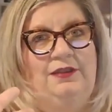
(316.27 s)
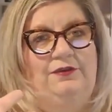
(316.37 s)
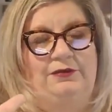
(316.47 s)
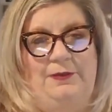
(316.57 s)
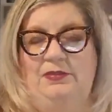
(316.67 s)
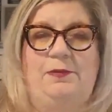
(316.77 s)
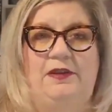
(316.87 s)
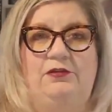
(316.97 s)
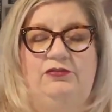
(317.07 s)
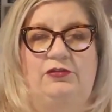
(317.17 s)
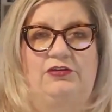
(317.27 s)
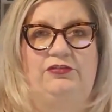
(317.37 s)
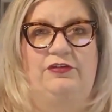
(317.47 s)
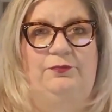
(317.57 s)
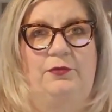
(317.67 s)
There's a mathematical
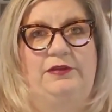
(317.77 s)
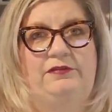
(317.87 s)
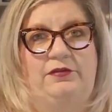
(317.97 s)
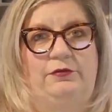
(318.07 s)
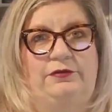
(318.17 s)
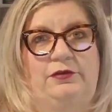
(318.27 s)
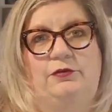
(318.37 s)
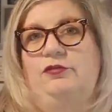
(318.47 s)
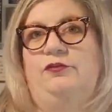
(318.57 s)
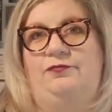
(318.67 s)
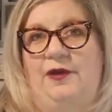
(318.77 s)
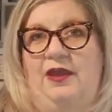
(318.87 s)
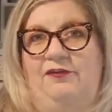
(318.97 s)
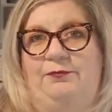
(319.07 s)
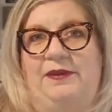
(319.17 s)
structure of
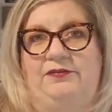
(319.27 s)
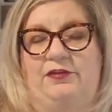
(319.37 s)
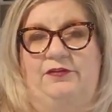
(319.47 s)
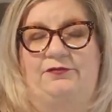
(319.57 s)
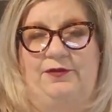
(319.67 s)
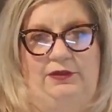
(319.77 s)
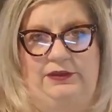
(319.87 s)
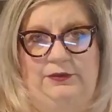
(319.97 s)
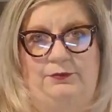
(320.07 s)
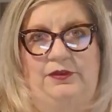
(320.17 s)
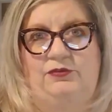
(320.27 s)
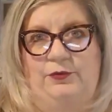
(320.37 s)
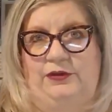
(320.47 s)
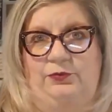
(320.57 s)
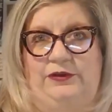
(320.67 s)
0.0025 based on their volume in
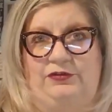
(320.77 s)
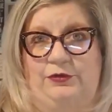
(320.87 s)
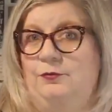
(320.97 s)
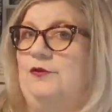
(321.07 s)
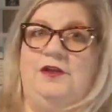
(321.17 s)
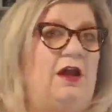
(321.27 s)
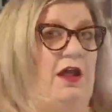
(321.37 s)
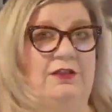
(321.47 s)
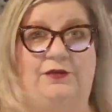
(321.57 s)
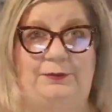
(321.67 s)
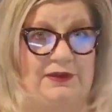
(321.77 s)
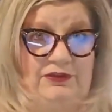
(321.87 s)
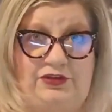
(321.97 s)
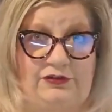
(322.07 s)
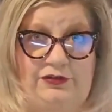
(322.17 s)
2022, all of our
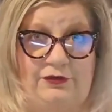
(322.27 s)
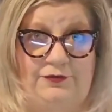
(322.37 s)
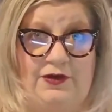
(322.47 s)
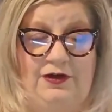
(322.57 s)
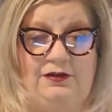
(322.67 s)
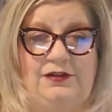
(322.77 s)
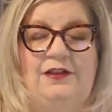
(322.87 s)
best year so far.